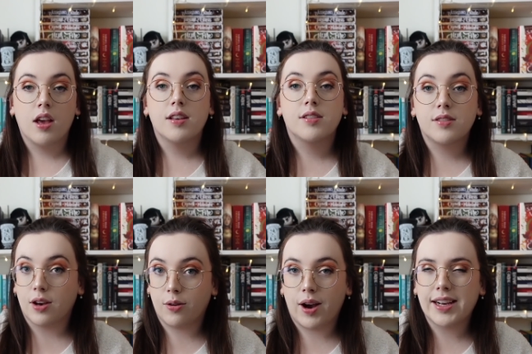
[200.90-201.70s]

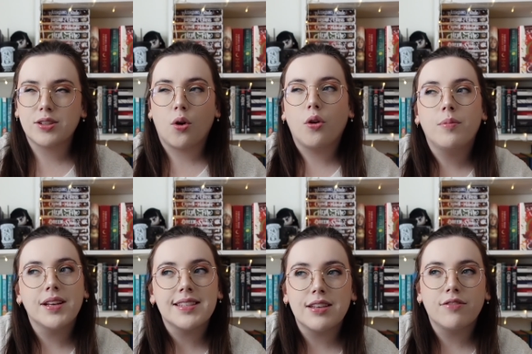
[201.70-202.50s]
So I told
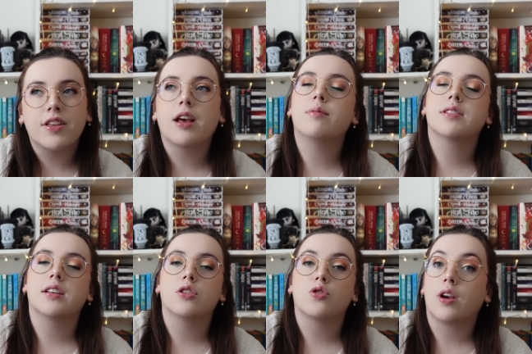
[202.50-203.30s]
myself that I was
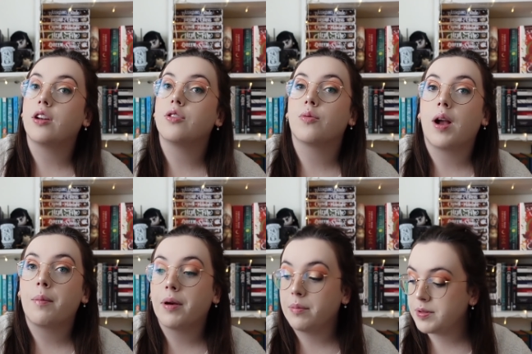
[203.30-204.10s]
gonna try to do
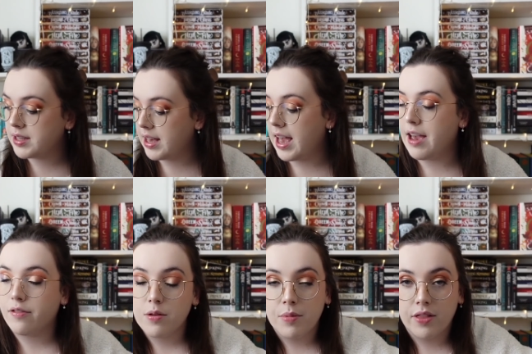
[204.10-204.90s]
wrap ups
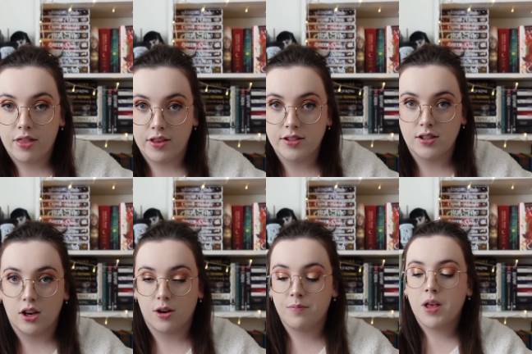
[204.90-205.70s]
every month this
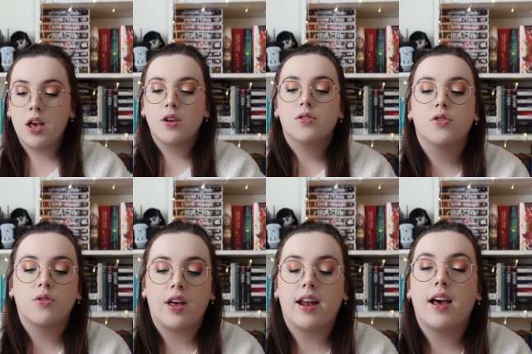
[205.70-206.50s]
year so
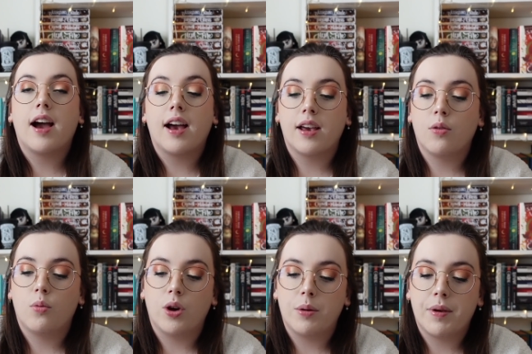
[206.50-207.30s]
that I
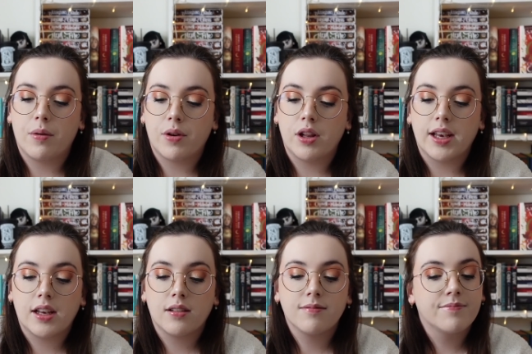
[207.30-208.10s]
would be able to
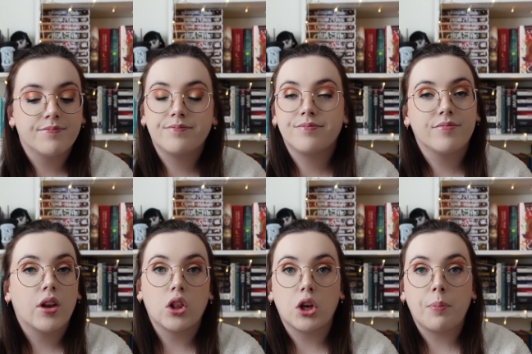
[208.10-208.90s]
like
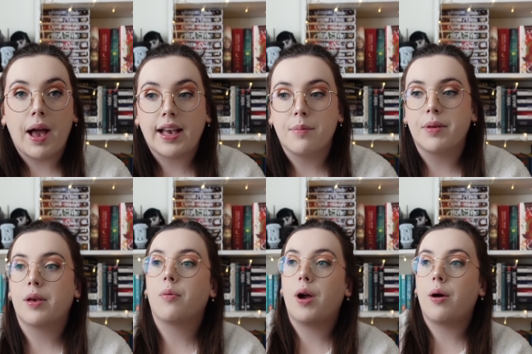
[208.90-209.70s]
look back and be like, wow,